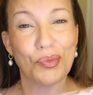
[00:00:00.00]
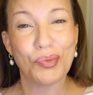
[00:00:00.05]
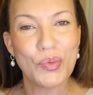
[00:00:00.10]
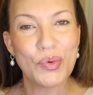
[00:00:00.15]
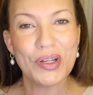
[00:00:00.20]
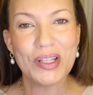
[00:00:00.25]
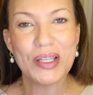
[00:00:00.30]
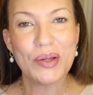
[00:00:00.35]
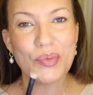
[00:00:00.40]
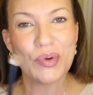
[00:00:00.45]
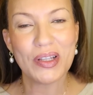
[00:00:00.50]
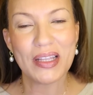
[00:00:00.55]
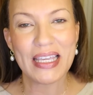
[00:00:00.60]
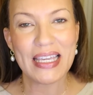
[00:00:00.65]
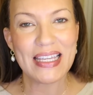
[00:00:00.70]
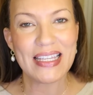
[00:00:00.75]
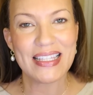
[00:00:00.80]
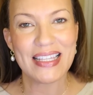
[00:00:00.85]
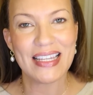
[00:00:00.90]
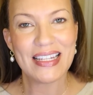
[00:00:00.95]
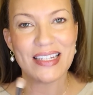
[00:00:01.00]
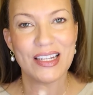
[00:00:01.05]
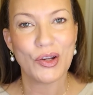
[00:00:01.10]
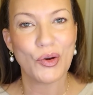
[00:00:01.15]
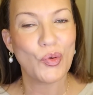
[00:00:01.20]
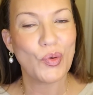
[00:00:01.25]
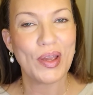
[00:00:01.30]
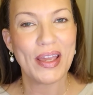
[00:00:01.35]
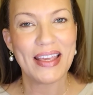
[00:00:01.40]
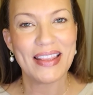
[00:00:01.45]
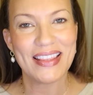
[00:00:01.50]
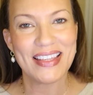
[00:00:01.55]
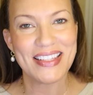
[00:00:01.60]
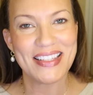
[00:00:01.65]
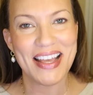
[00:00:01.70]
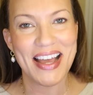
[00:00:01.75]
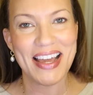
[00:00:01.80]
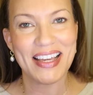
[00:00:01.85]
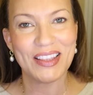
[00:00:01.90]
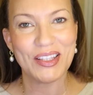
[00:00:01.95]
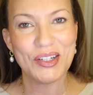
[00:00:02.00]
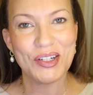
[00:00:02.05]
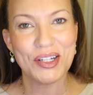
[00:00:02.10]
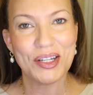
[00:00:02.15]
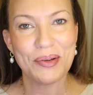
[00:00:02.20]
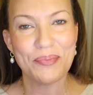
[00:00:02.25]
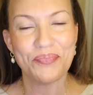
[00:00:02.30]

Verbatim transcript: Really, really easy to create this eye look.